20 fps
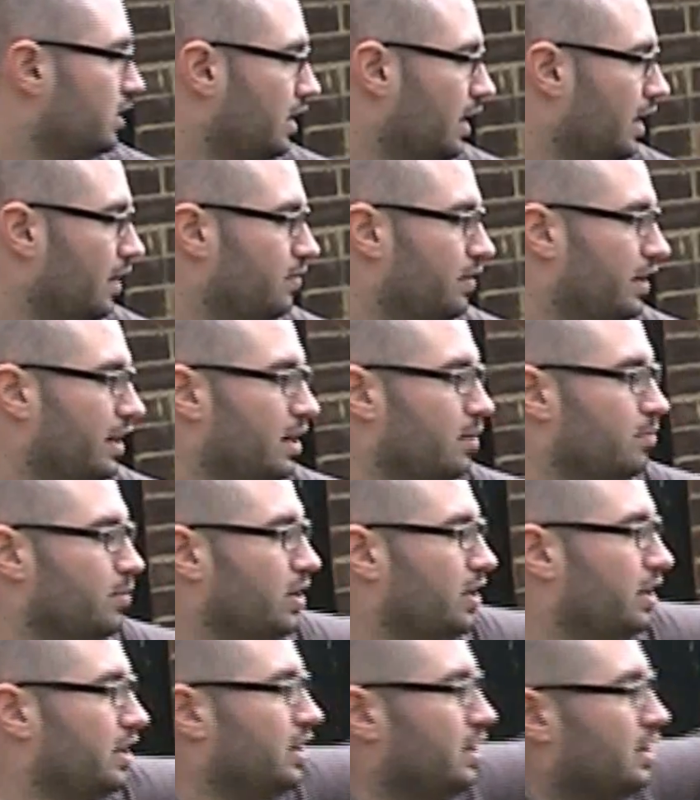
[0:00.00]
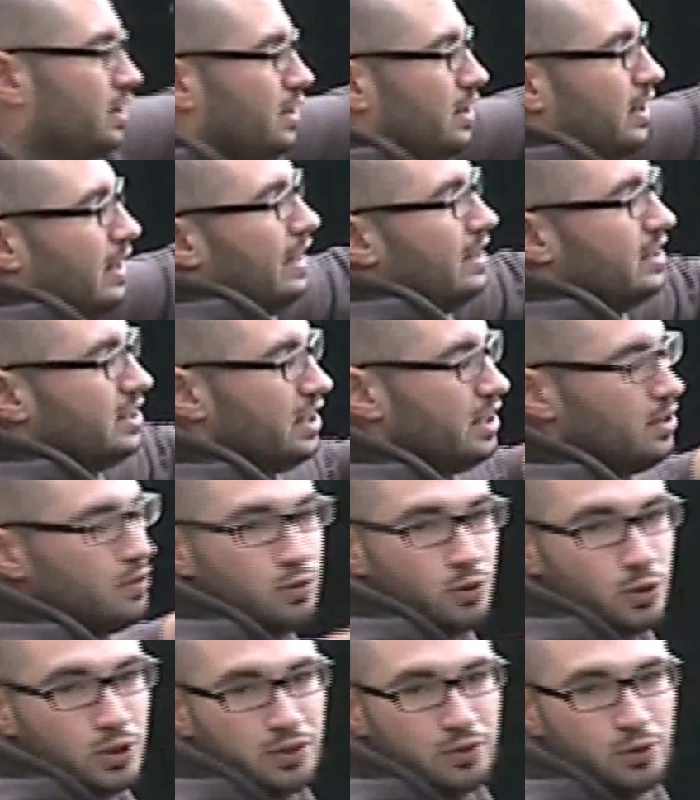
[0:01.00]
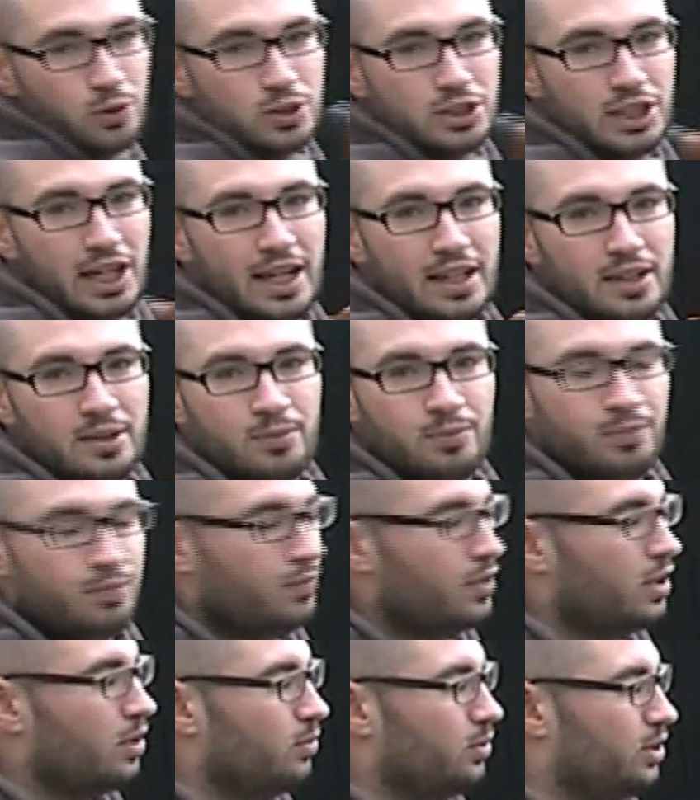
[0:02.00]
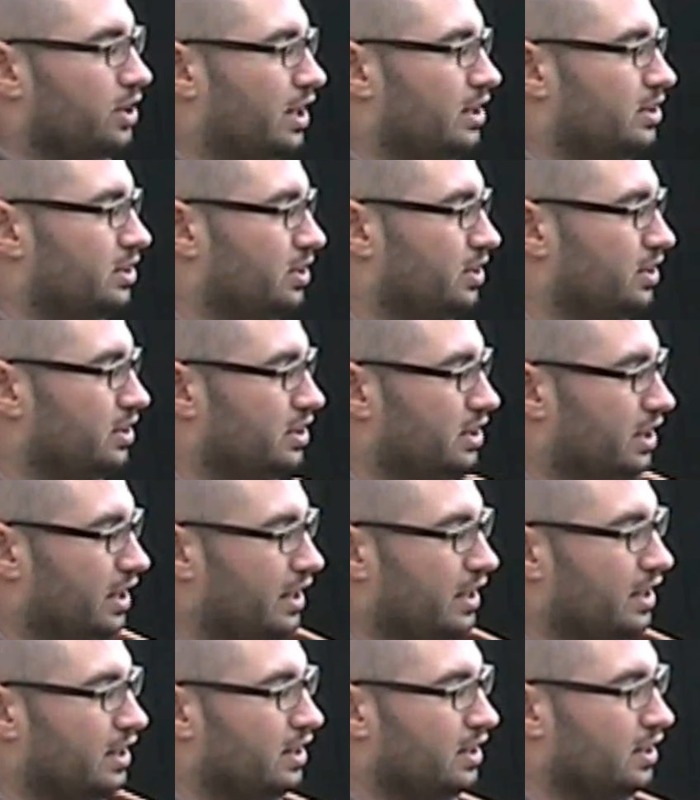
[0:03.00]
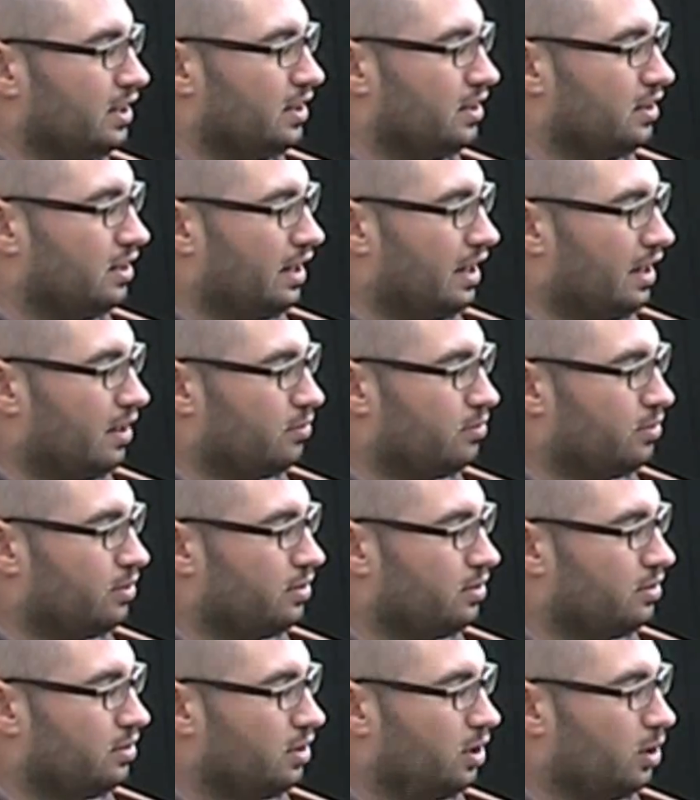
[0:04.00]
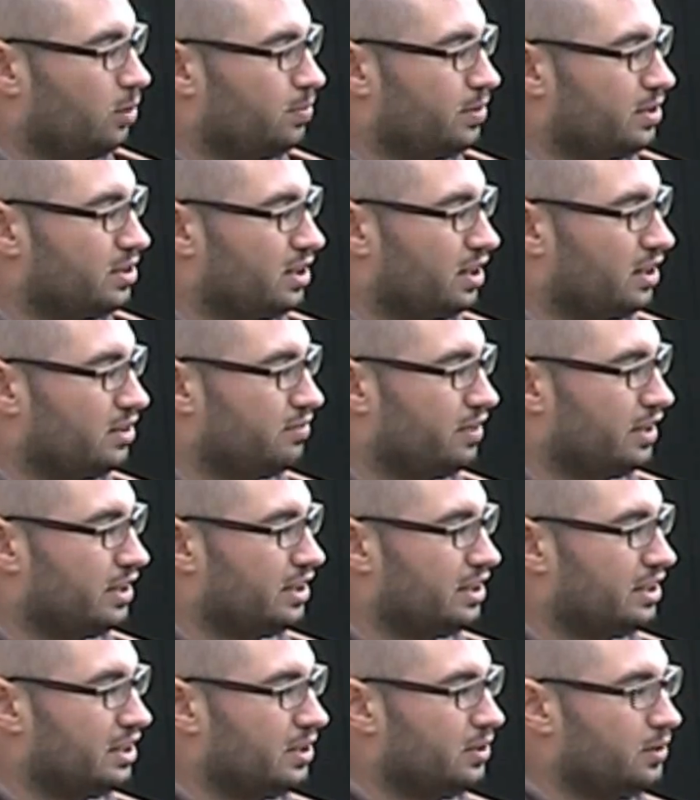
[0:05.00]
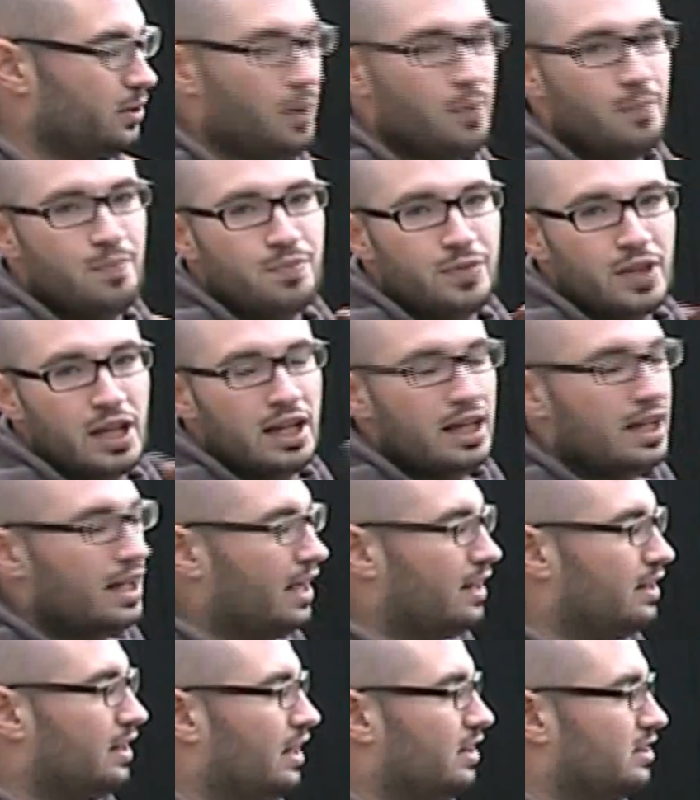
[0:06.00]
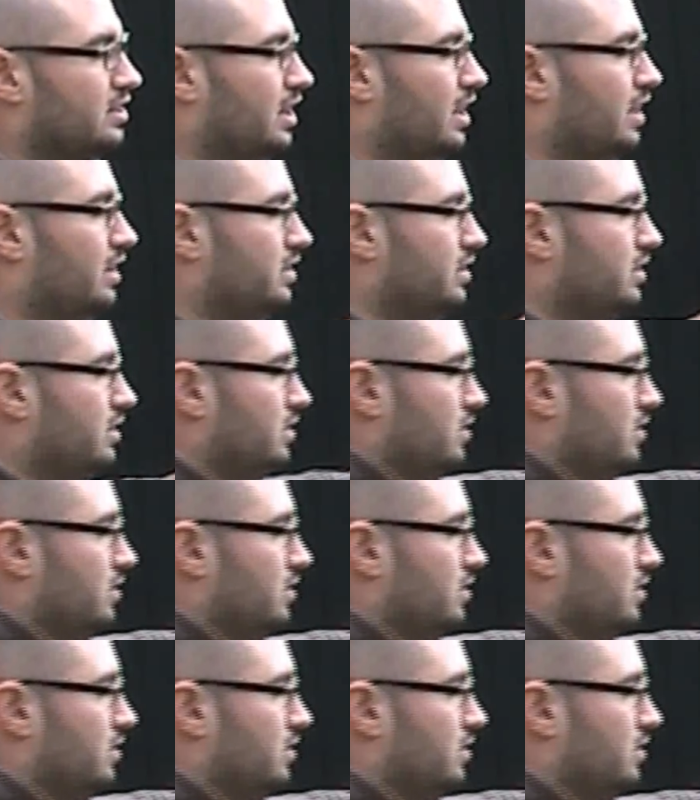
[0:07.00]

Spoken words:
I have here my AT-4410, which as you can see I have open sights fitted to, and Hatsan